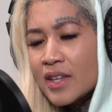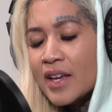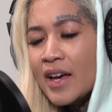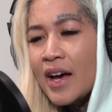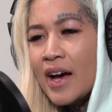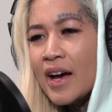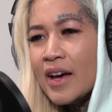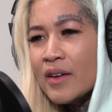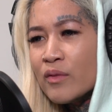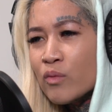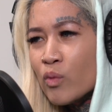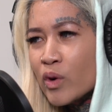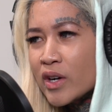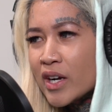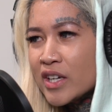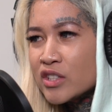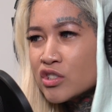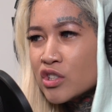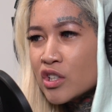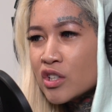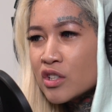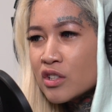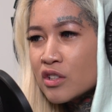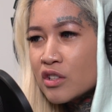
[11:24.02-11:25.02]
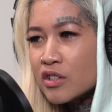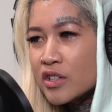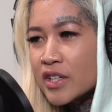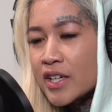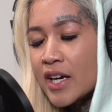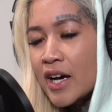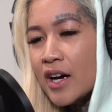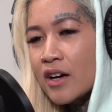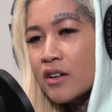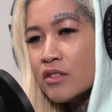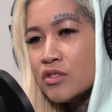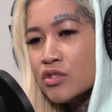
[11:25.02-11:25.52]
Yeah. And when I started
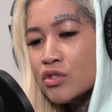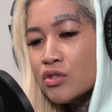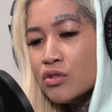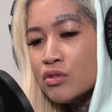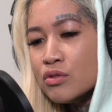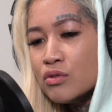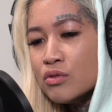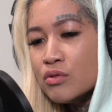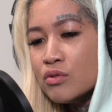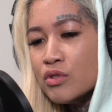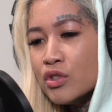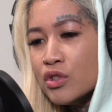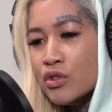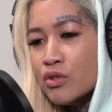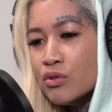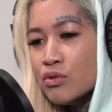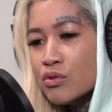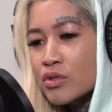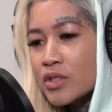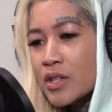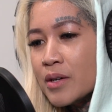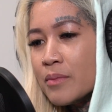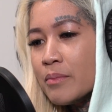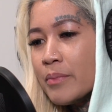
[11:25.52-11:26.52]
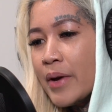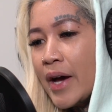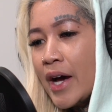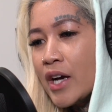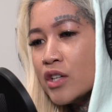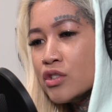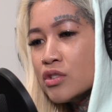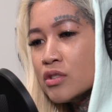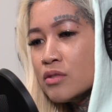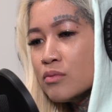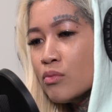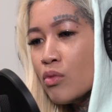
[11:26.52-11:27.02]
learning how to use
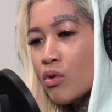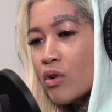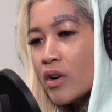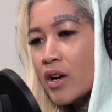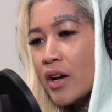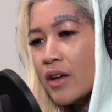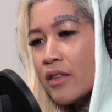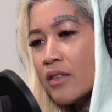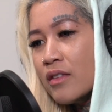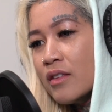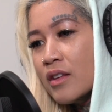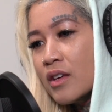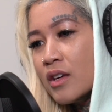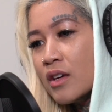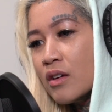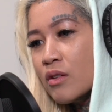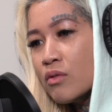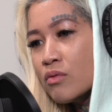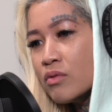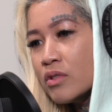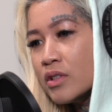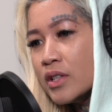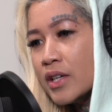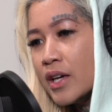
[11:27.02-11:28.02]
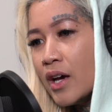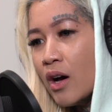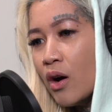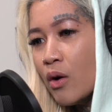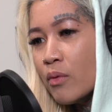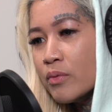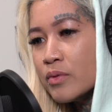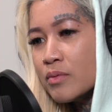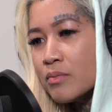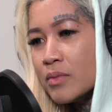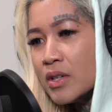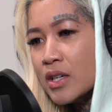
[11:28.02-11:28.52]
compassion more, I think it really
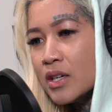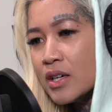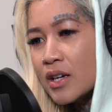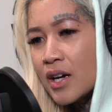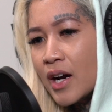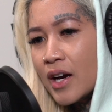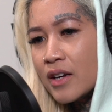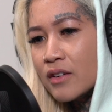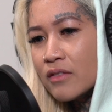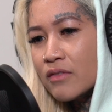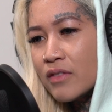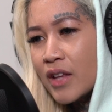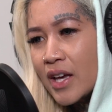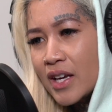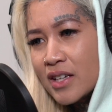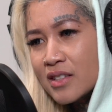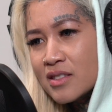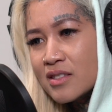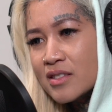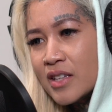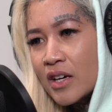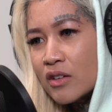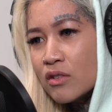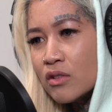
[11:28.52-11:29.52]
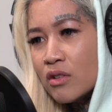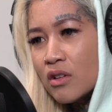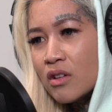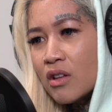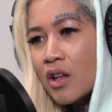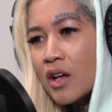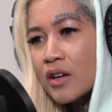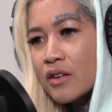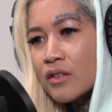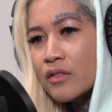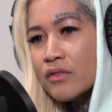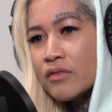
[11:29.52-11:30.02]
helped me kind of like settle a
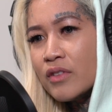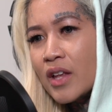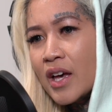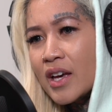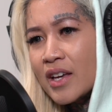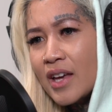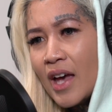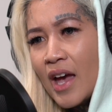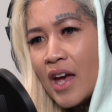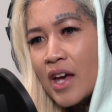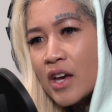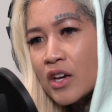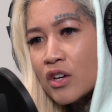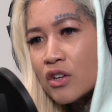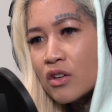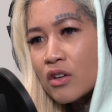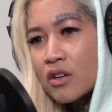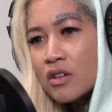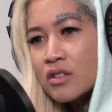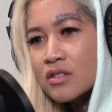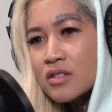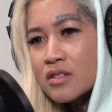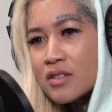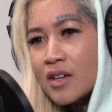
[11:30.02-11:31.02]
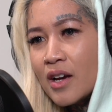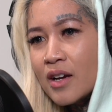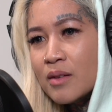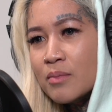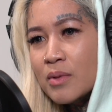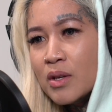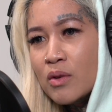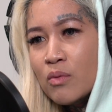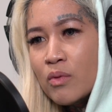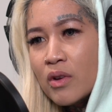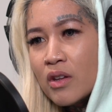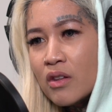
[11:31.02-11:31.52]
lot of like anger inside
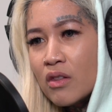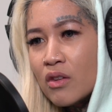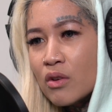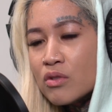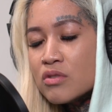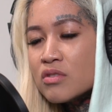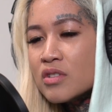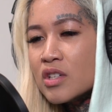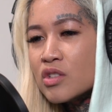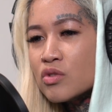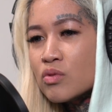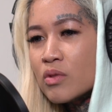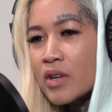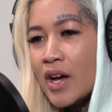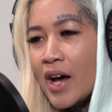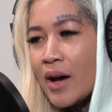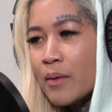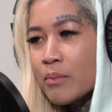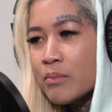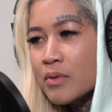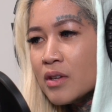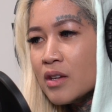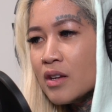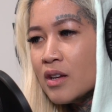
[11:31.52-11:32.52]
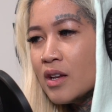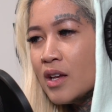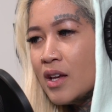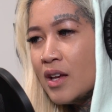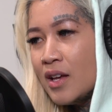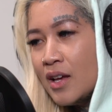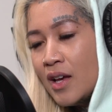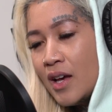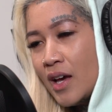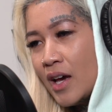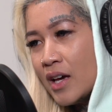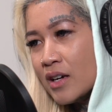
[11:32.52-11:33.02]
me when those things would happen.
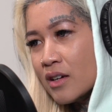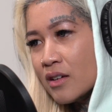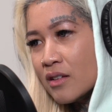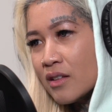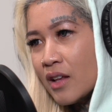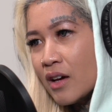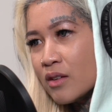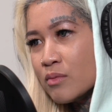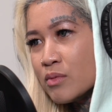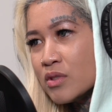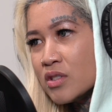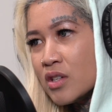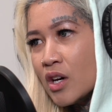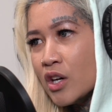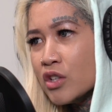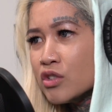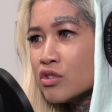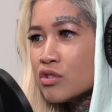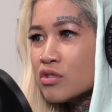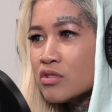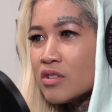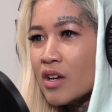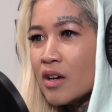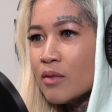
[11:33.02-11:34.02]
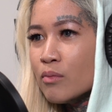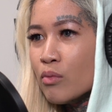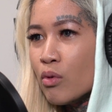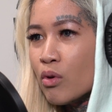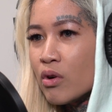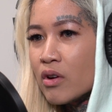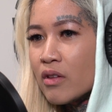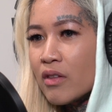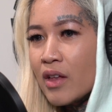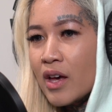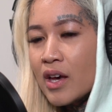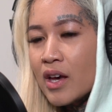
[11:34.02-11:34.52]
And it allowed me to understand
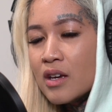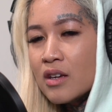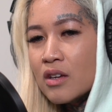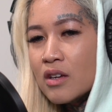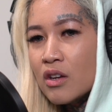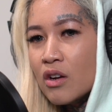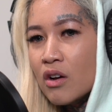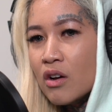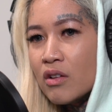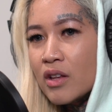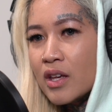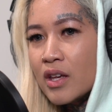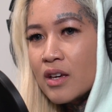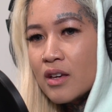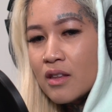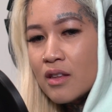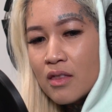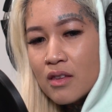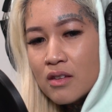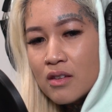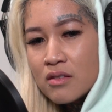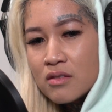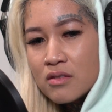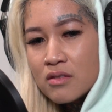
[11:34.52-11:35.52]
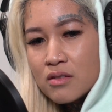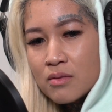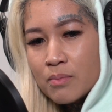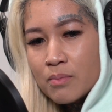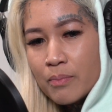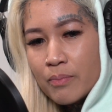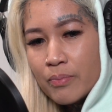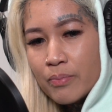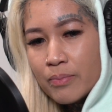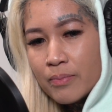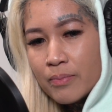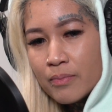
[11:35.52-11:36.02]
more like, like this
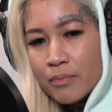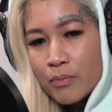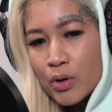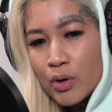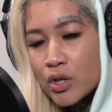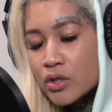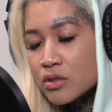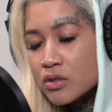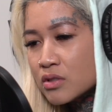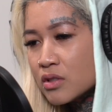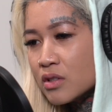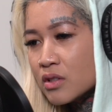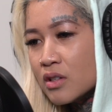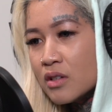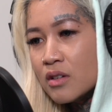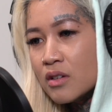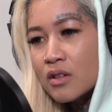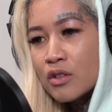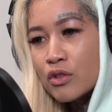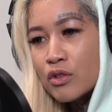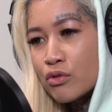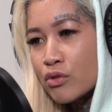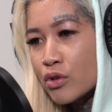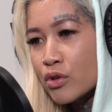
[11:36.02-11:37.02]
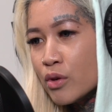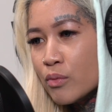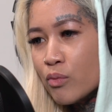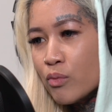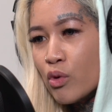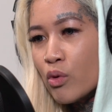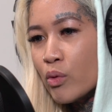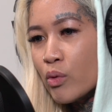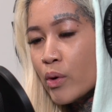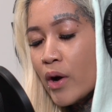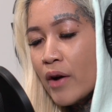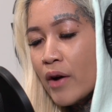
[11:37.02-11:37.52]
person, group,
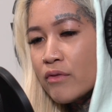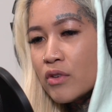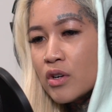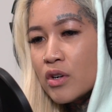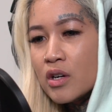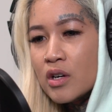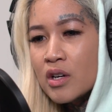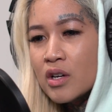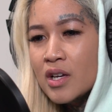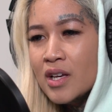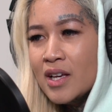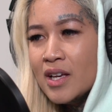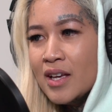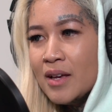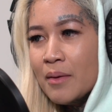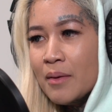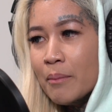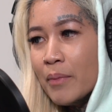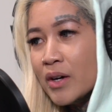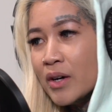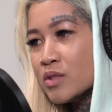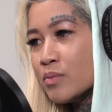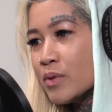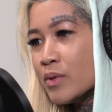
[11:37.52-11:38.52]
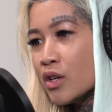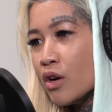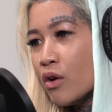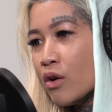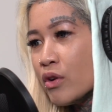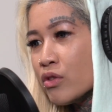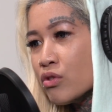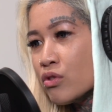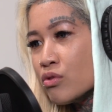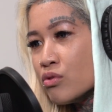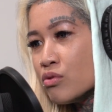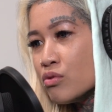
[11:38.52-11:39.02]
whoever must be
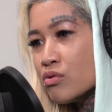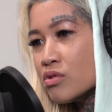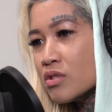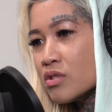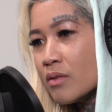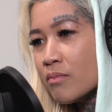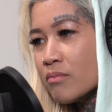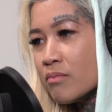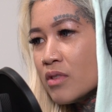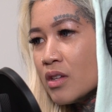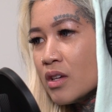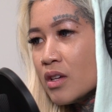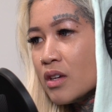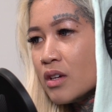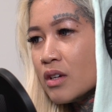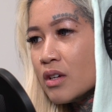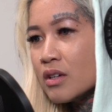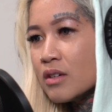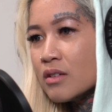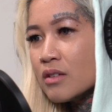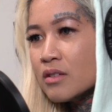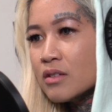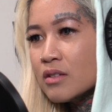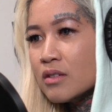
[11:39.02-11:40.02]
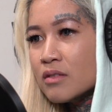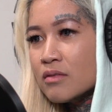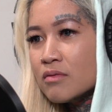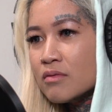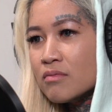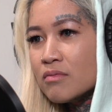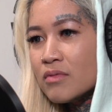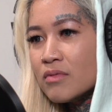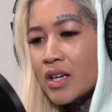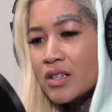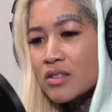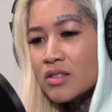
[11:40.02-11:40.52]
going through something
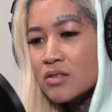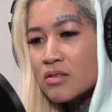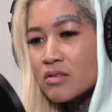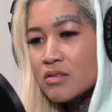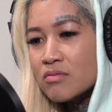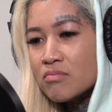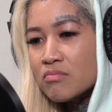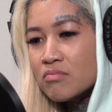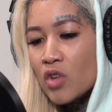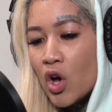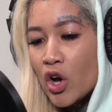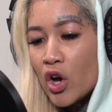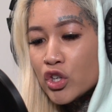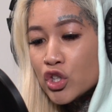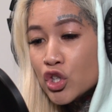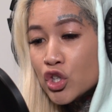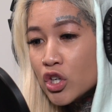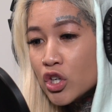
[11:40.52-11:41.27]
that's not